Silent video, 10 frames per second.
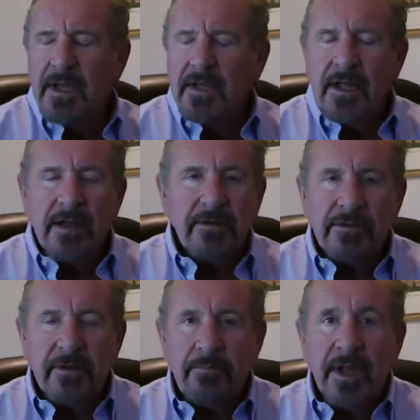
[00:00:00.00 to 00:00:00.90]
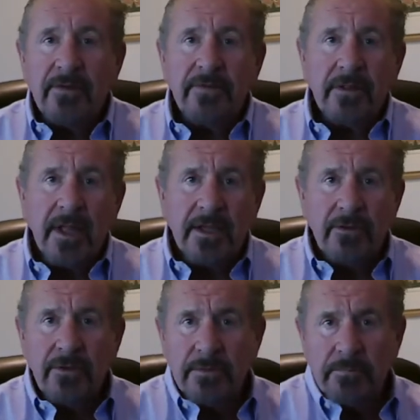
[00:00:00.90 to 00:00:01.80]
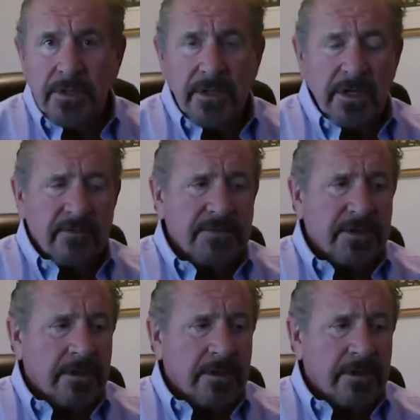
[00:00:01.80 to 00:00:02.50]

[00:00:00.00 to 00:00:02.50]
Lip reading: I mean, they're painful like you wouldn't believe. So